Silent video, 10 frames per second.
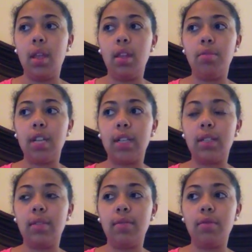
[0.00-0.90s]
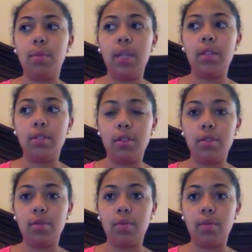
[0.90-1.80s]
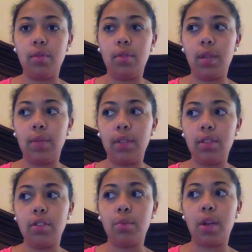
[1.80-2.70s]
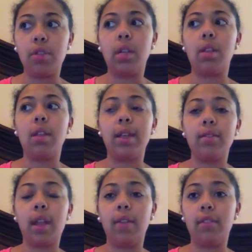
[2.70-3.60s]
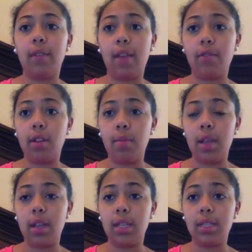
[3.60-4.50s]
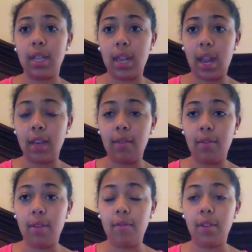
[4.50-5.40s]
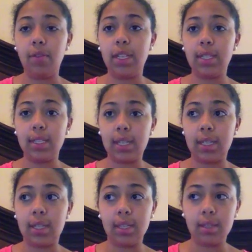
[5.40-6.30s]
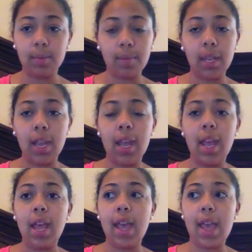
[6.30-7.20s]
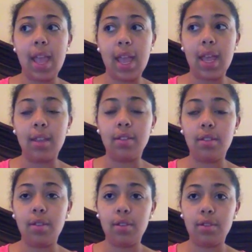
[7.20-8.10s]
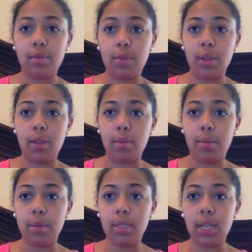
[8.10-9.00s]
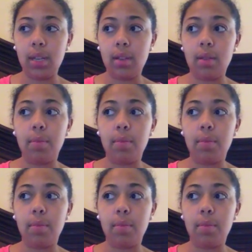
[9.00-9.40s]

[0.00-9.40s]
Objectives would be the students will do a research project on the lifestyles of African Americans in the 1950s and 60s, and the students will present